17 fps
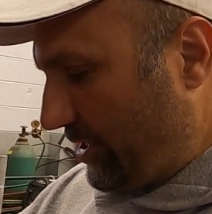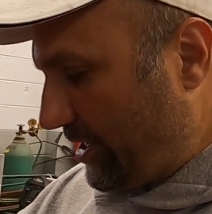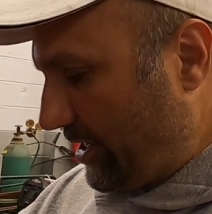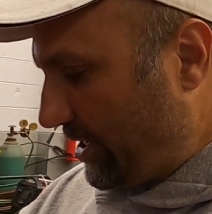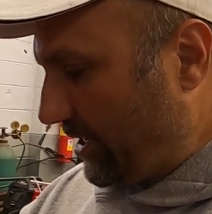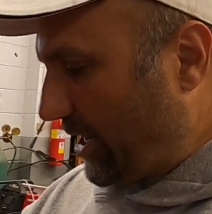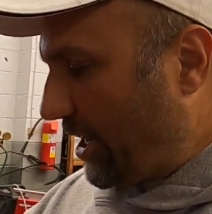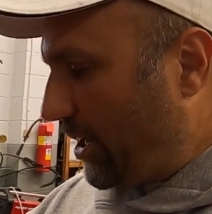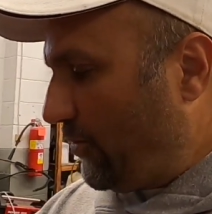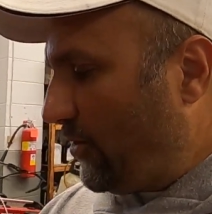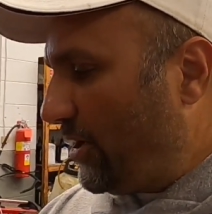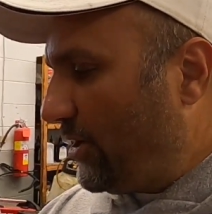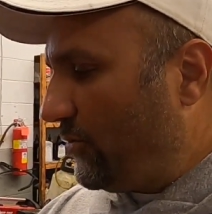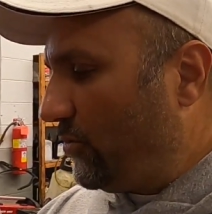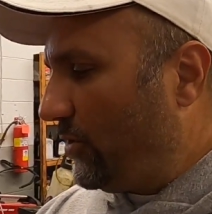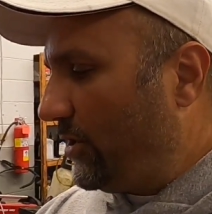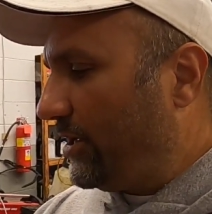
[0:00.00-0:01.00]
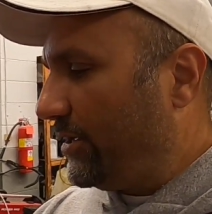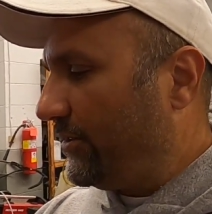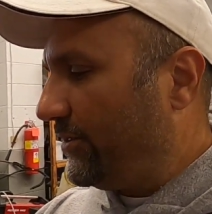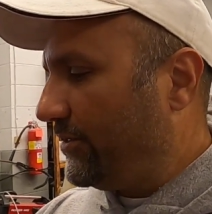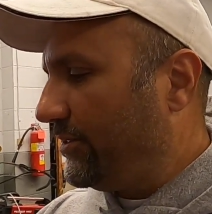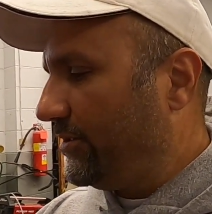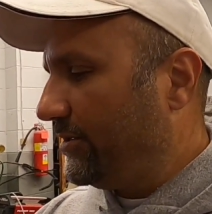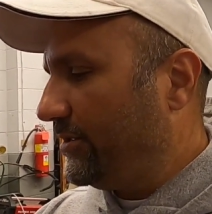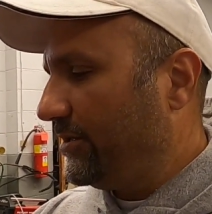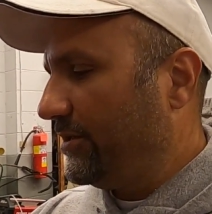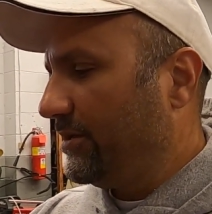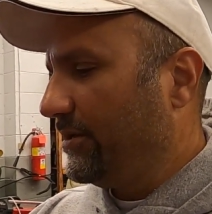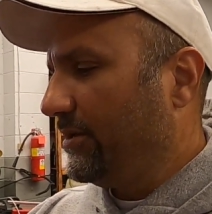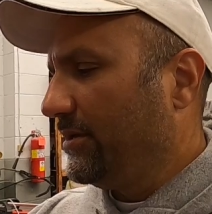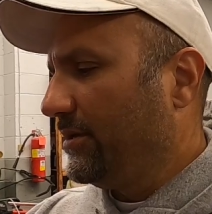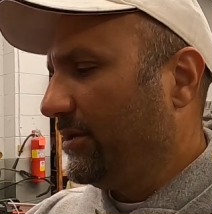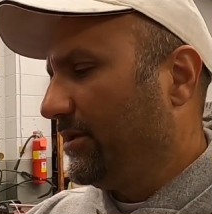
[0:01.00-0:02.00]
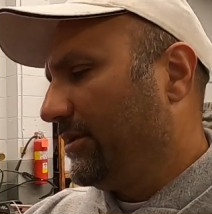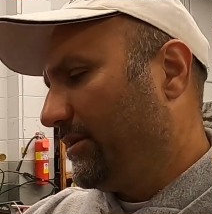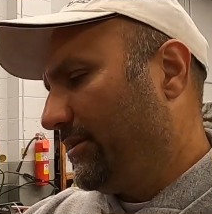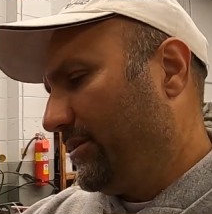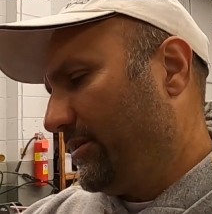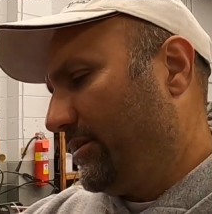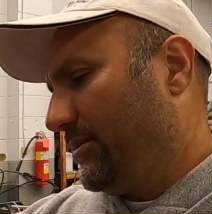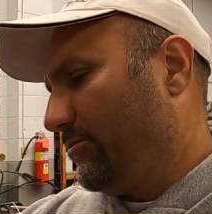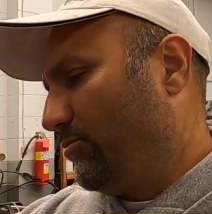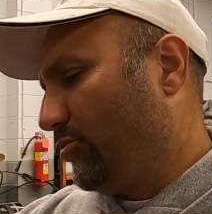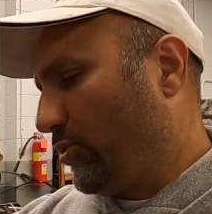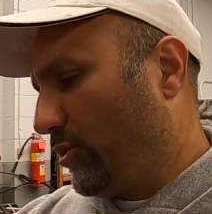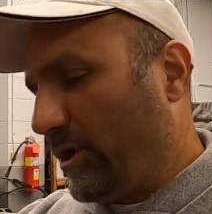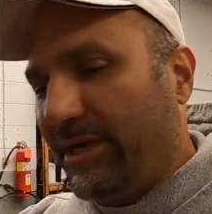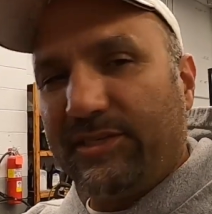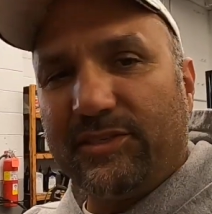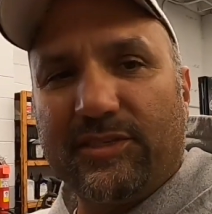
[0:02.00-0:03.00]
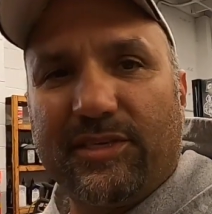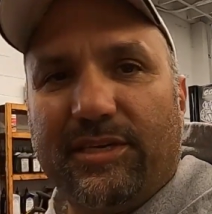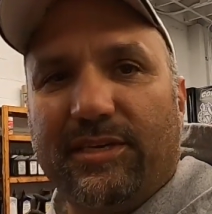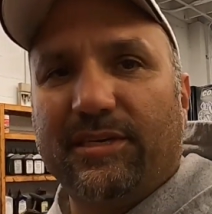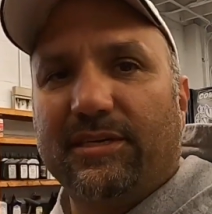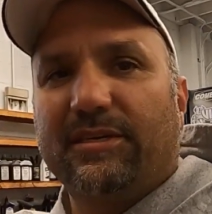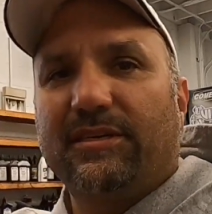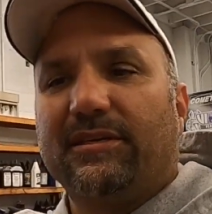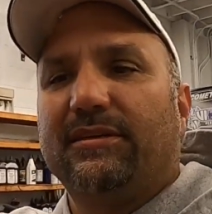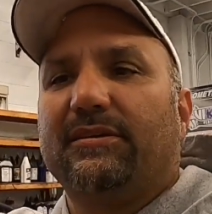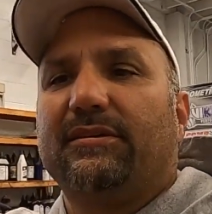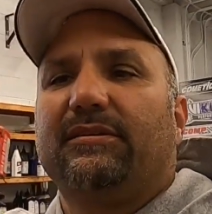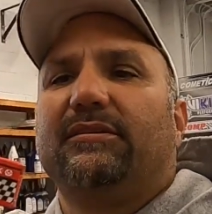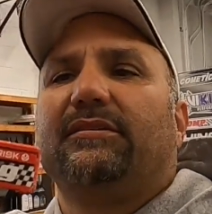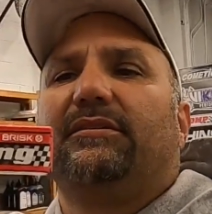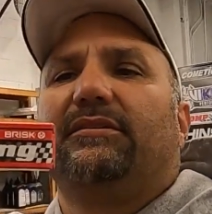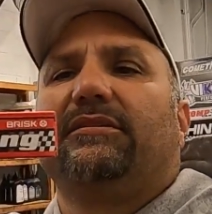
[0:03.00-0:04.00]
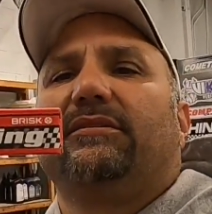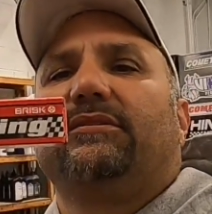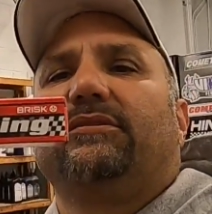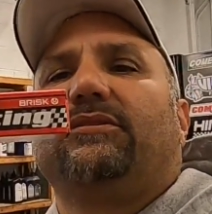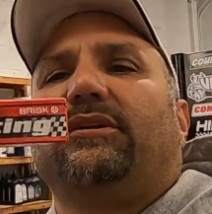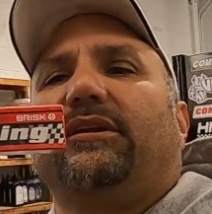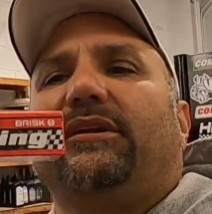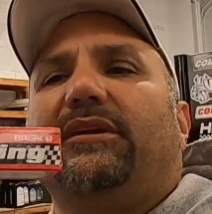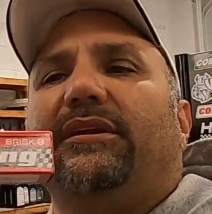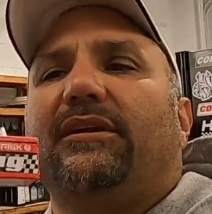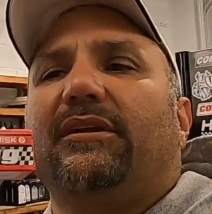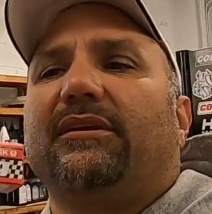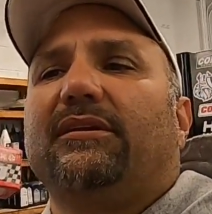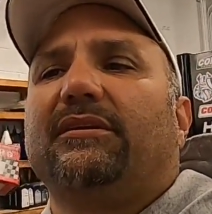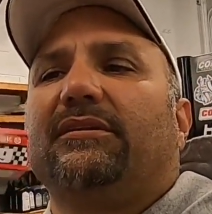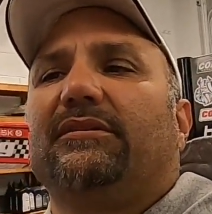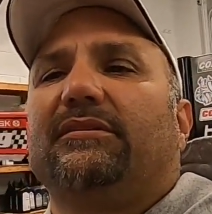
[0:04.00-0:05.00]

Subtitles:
And I went with Brisk. All right, here.